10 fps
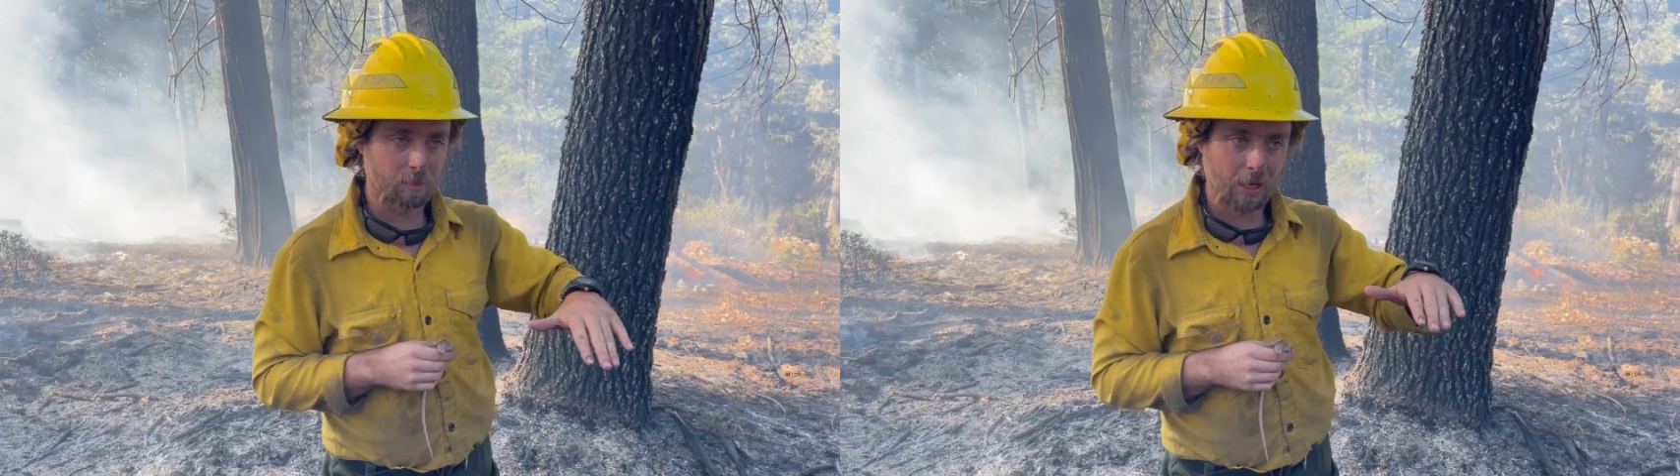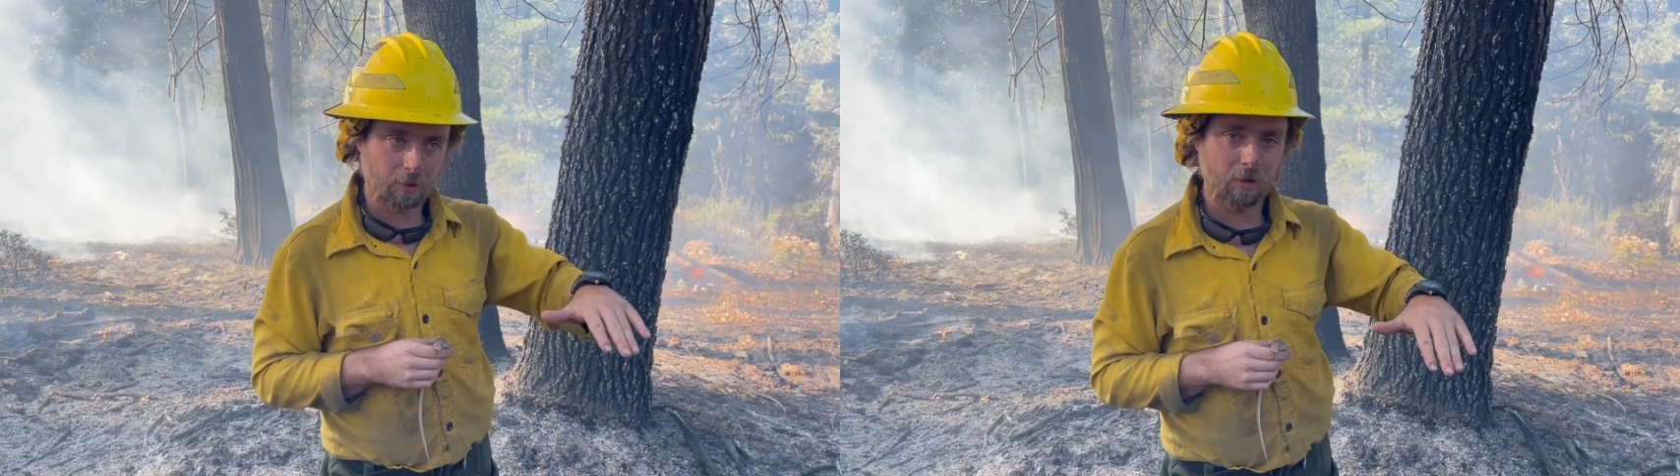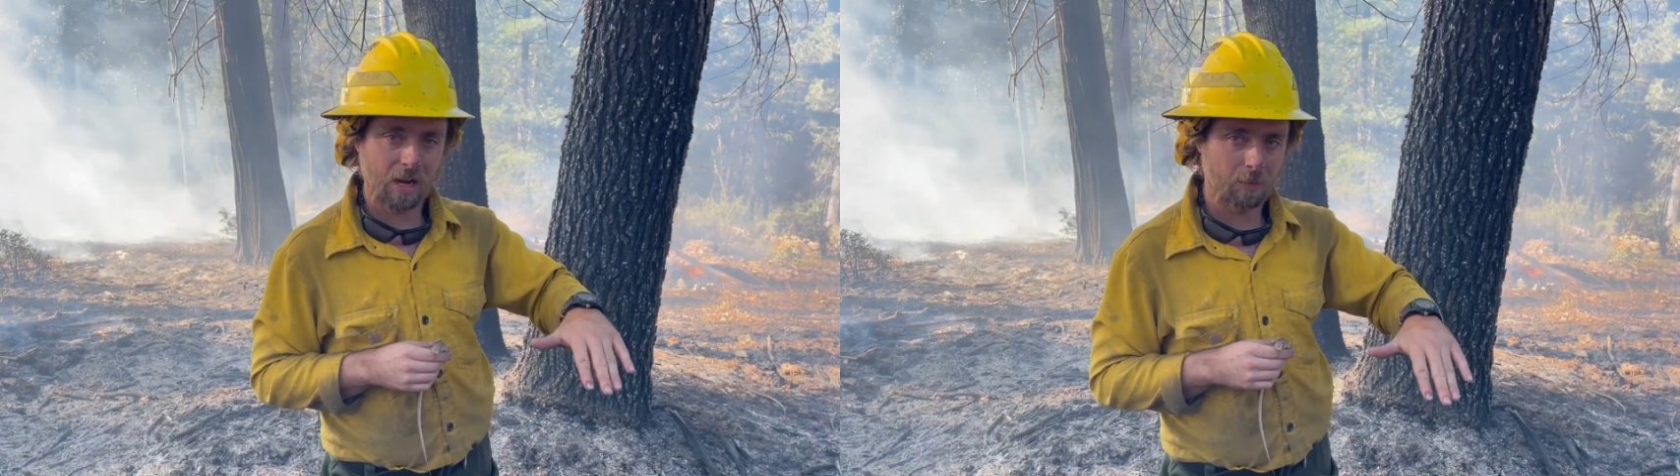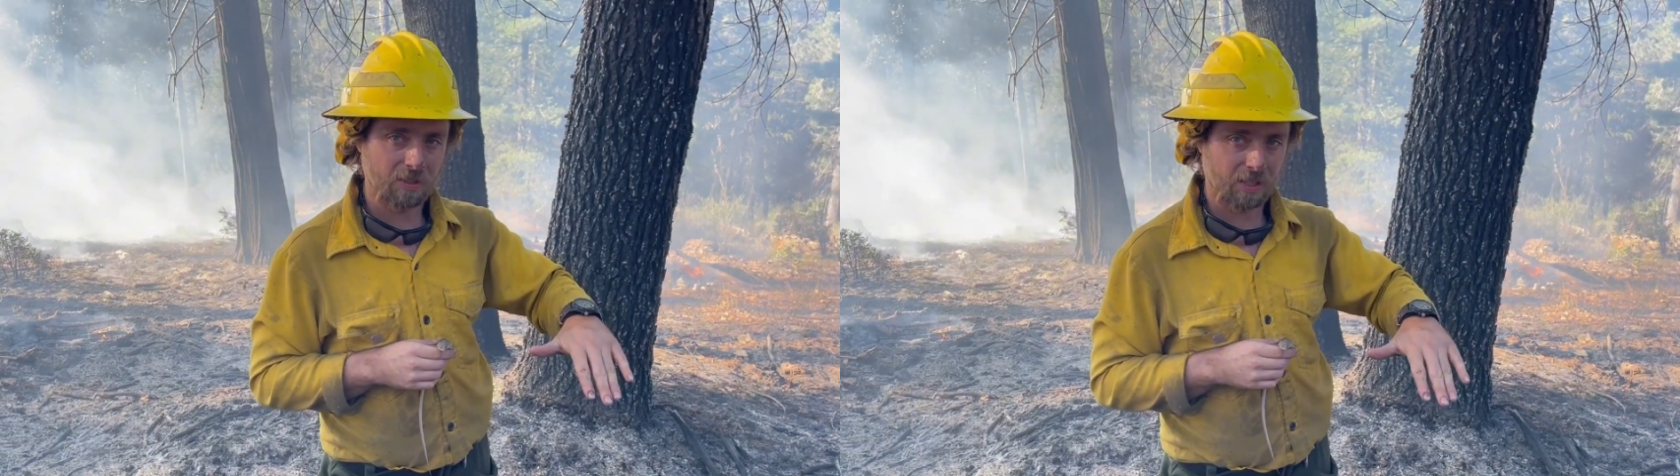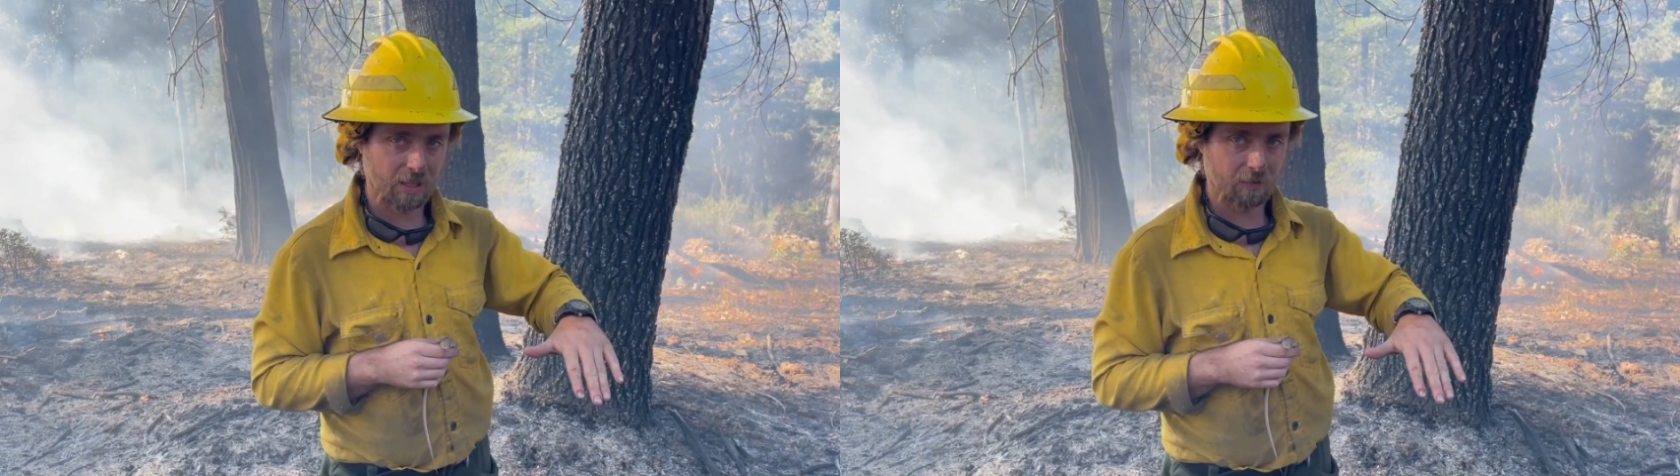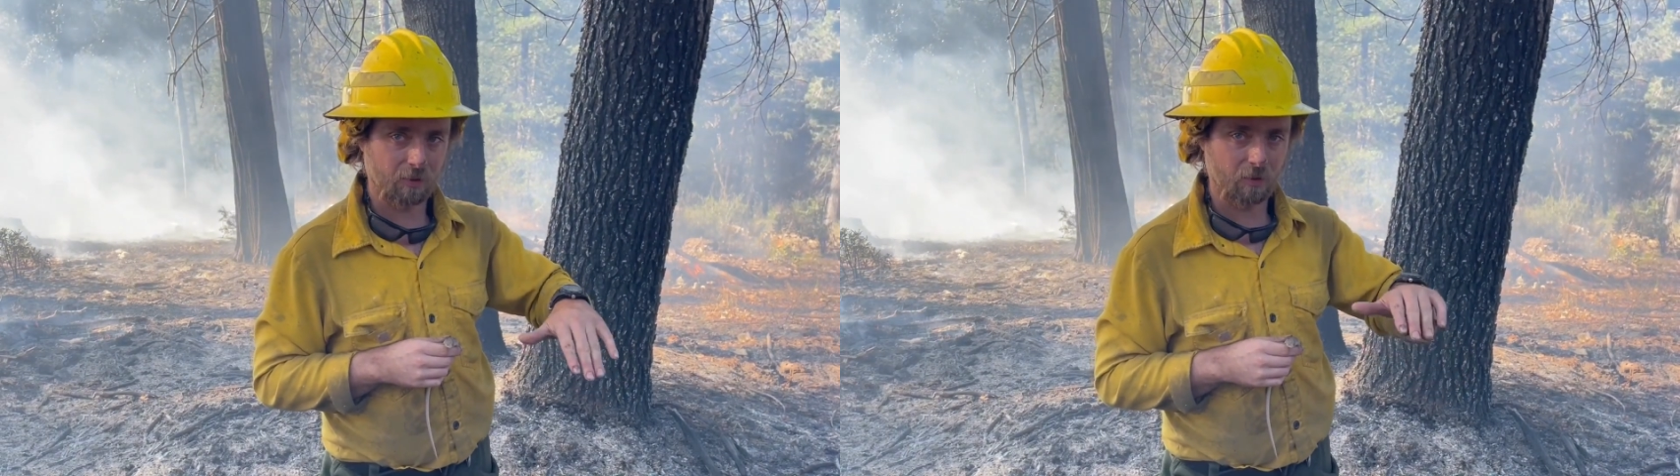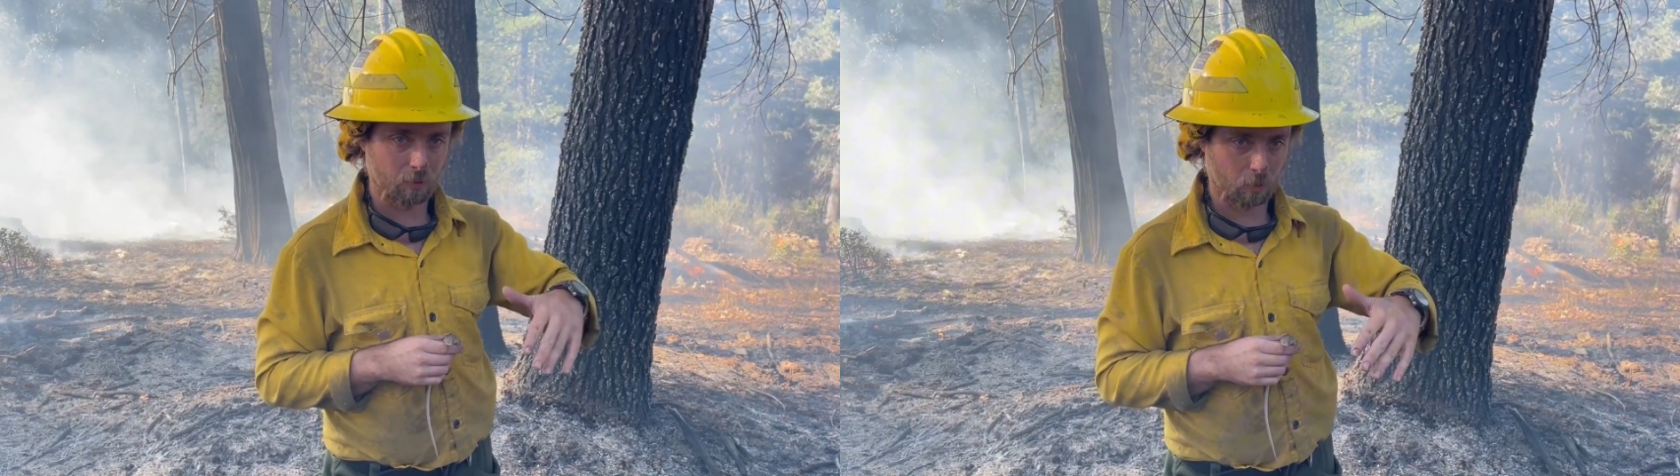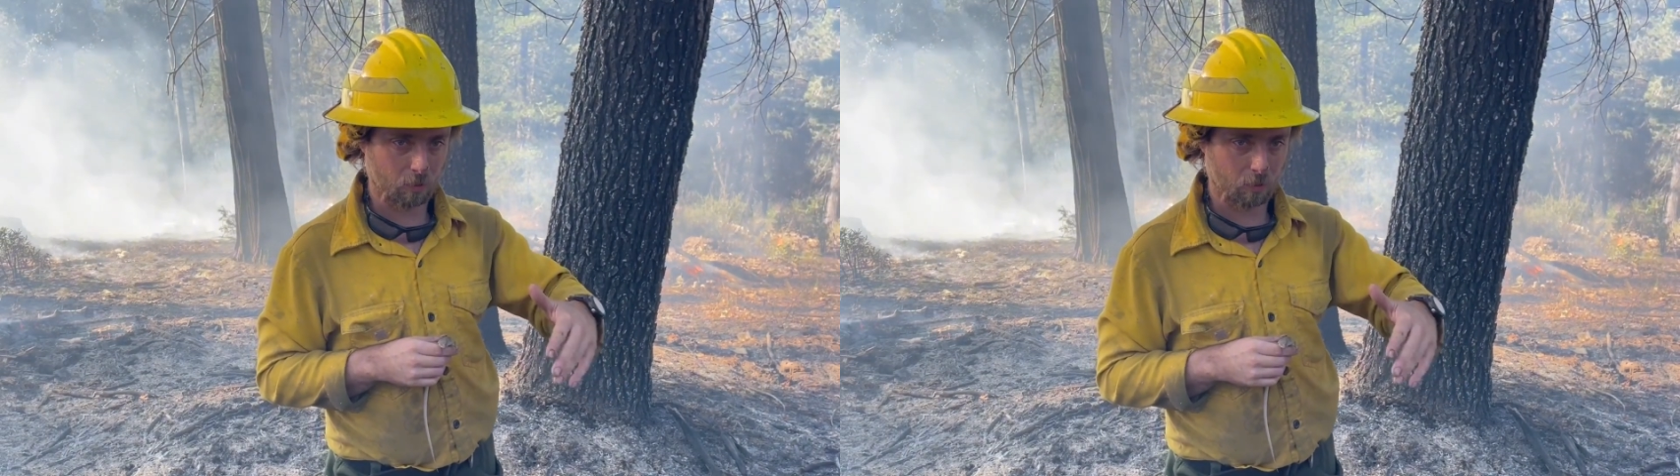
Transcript: microhabitat for those